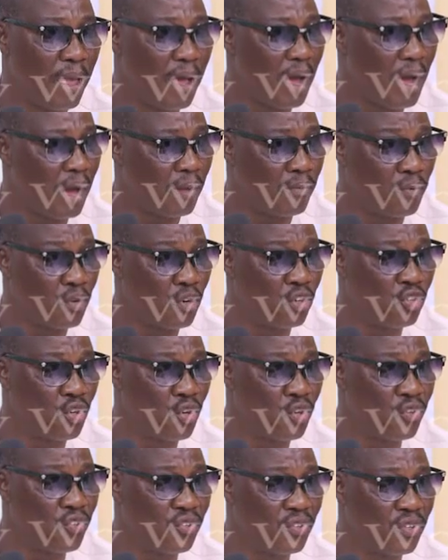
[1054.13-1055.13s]
approach
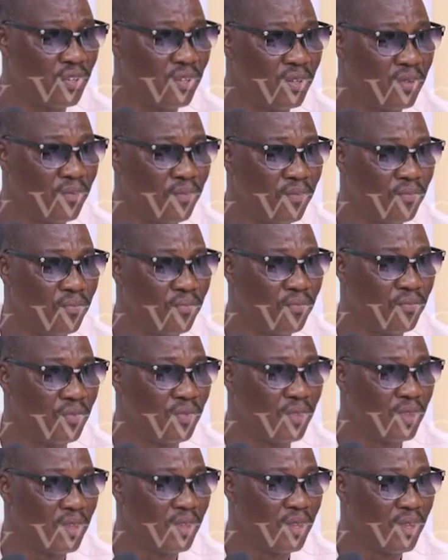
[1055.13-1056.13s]
us
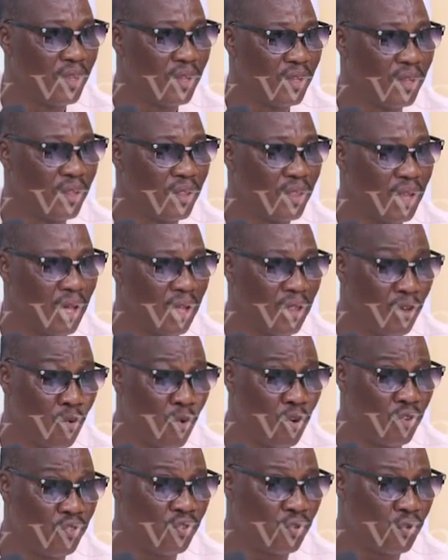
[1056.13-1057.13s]
and they
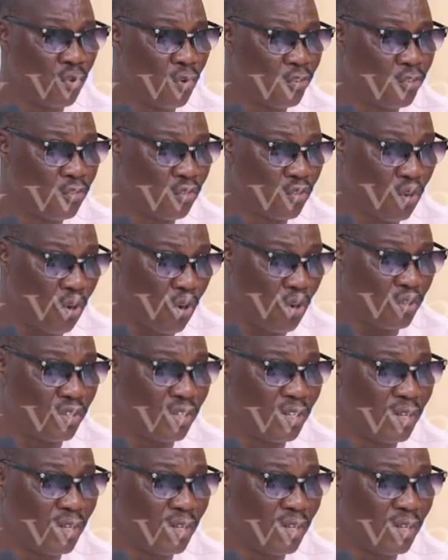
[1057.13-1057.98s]
want to go to court.